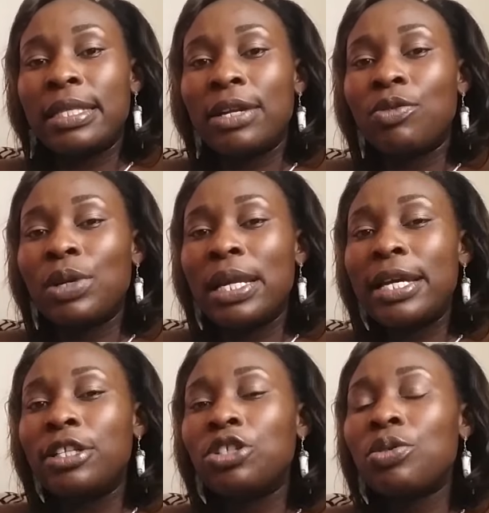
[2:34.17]
that will
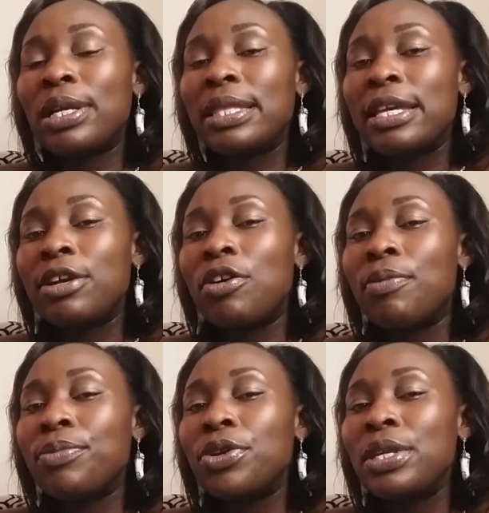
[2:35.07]
ensure they
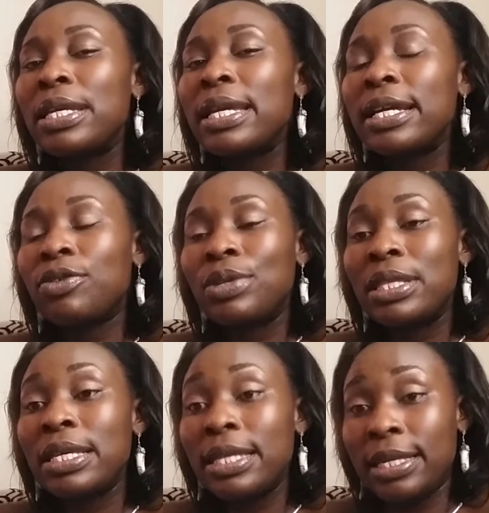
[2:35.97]
communicate with
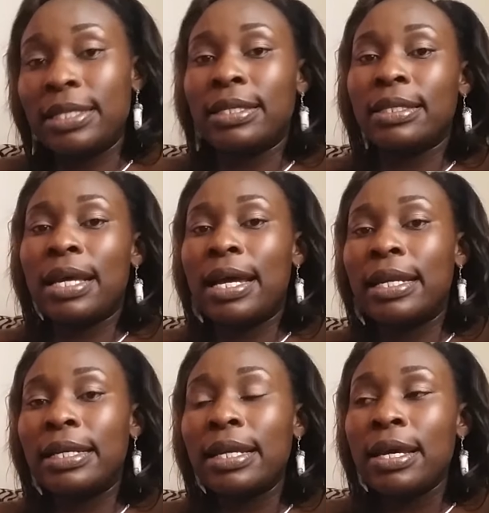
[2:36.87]
ease
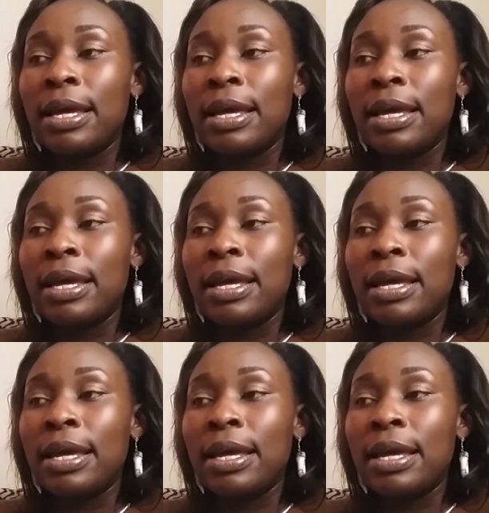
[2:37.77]
and